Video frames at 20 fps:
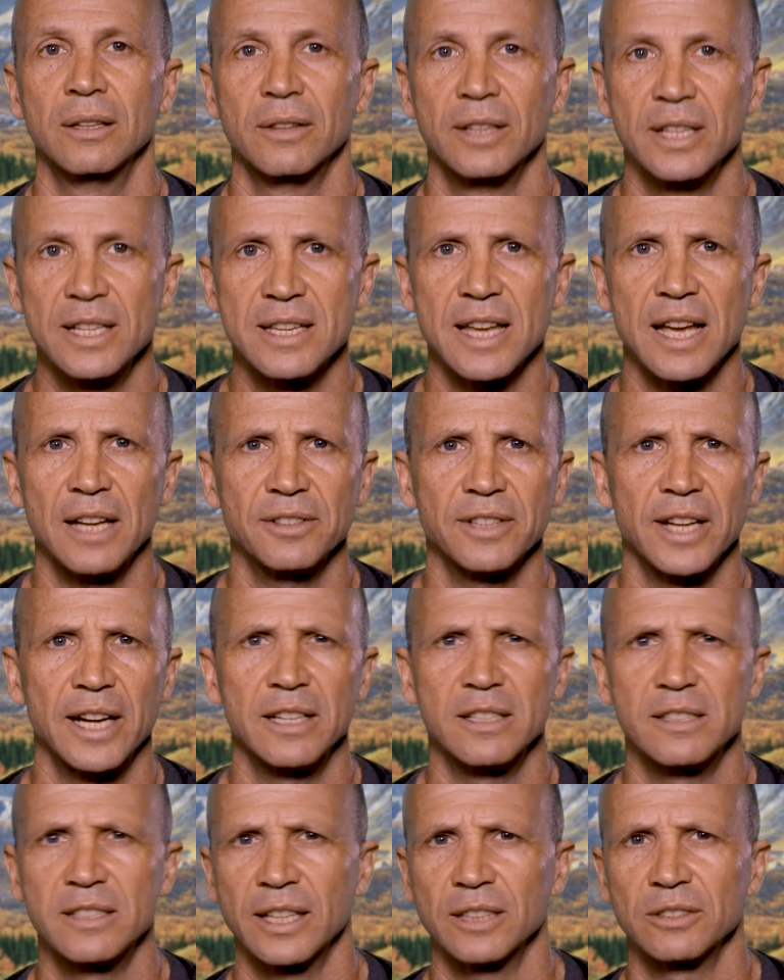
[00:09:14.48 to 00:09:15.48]
These
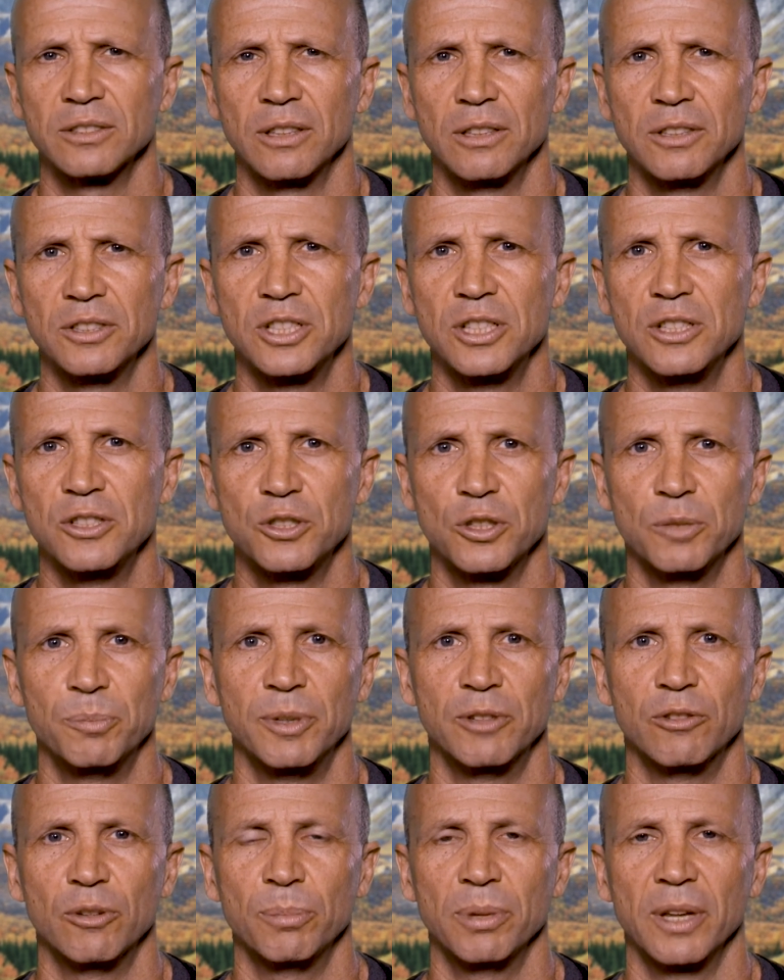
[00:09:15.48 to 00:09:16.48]
outdated technologies should
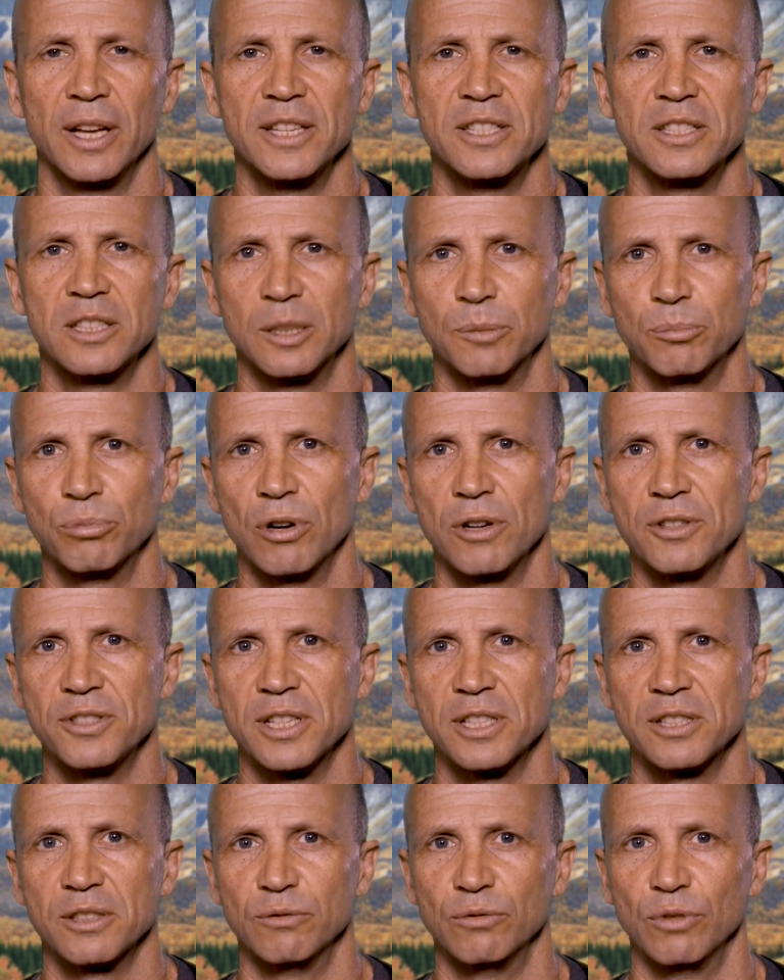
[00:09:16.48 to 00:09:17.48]
be replaced in a
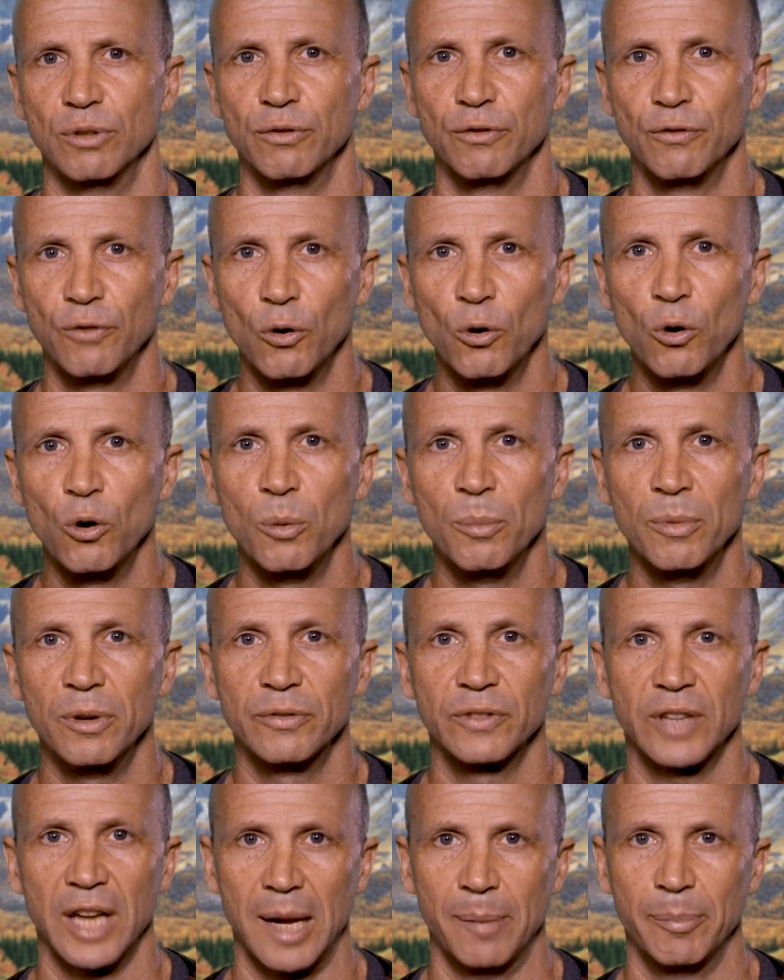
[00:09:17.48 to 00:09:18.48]
process of reform
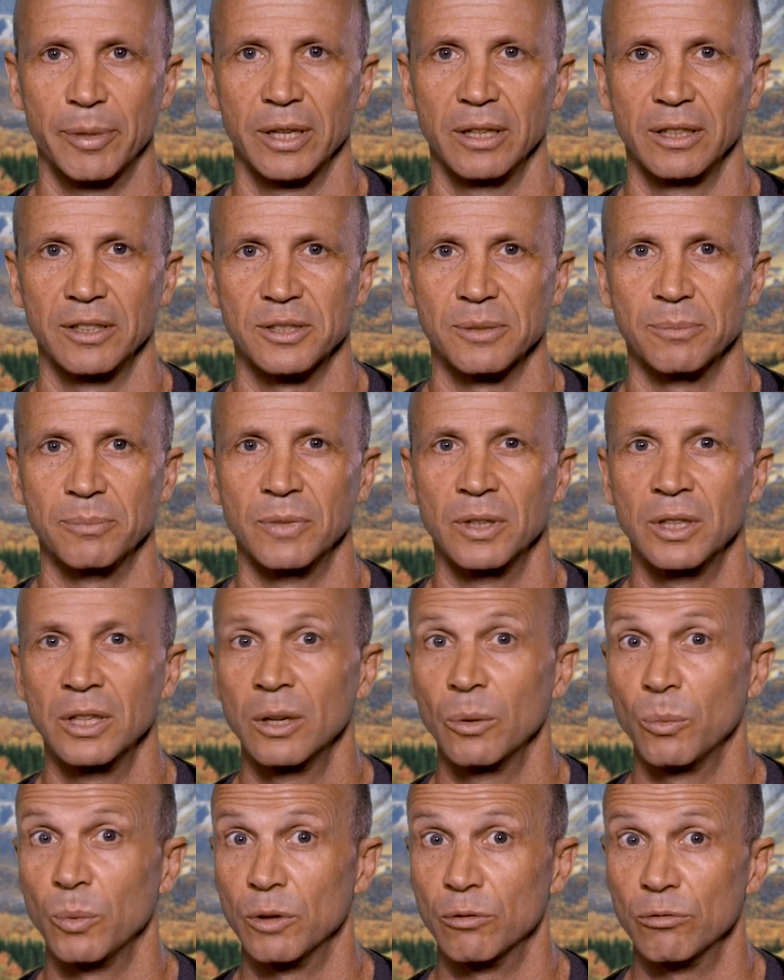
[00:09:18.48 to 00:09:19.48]
of capitalism
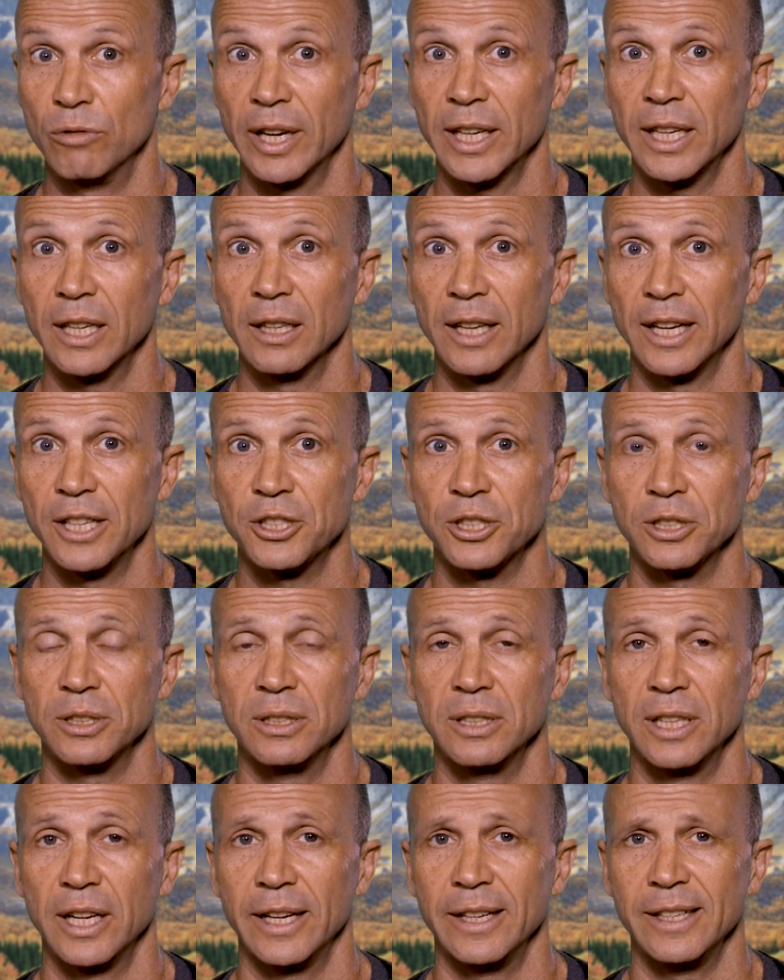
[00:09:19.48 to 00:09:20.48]
with
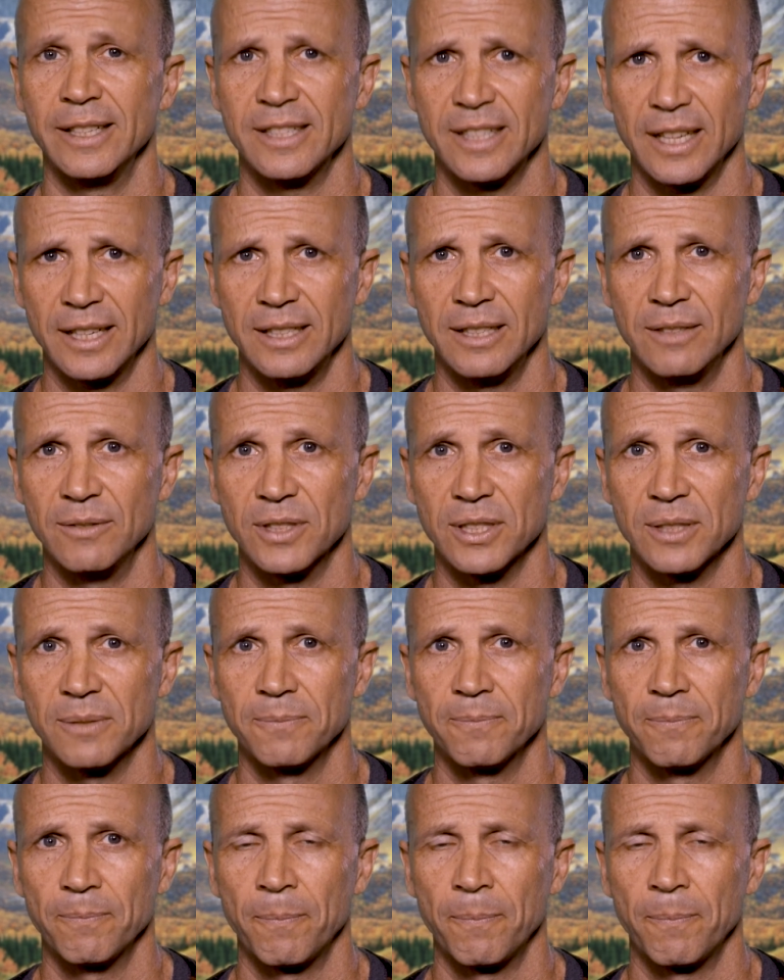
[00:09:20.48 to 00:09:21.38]
regulation and incentives.